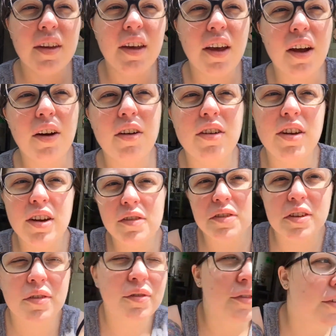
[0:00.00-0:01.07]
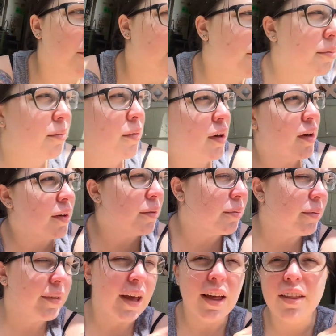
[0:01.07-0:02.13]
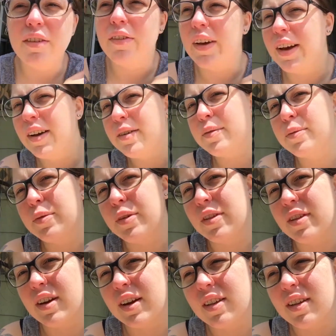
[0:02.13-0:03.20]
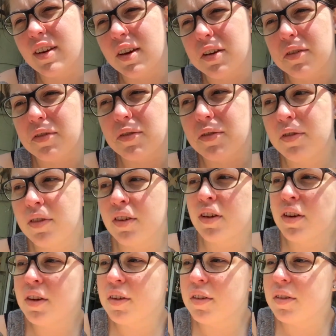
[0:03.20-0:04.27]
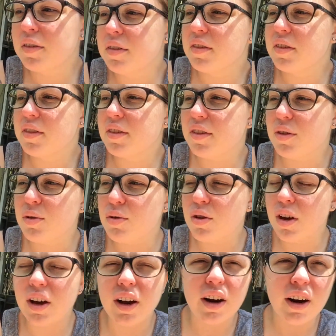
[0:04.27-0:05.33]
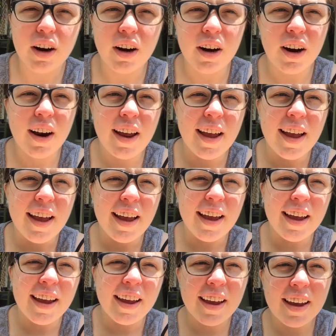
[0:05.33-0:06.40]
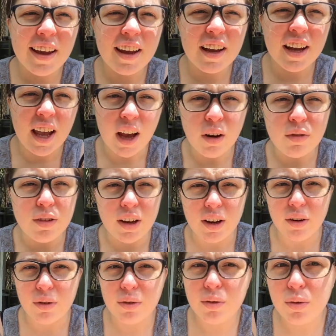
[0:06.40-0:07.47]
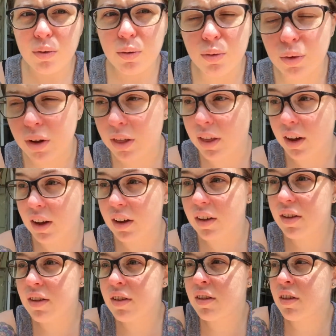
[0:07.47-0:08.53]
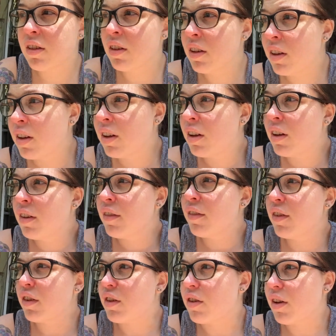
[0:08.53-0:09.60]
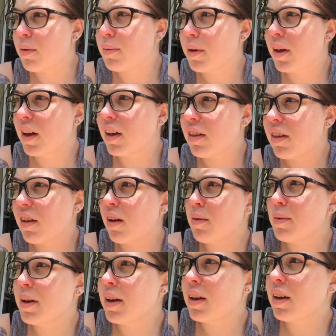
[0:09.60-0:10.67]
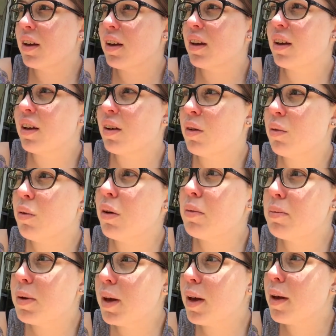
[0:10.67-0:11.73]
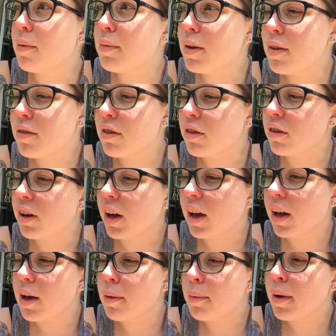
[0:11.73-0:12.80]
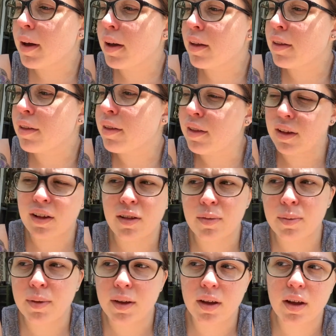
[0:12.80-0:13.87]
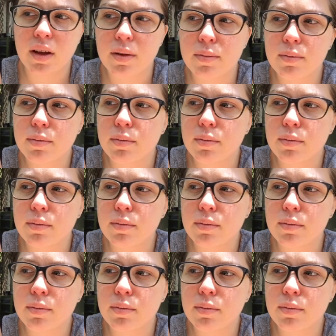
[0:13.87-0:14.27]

Karen David from um, Galavant was nice enough to share a countdown with us for something that's coming 1 p.m. Eastern Time and 6 p.m.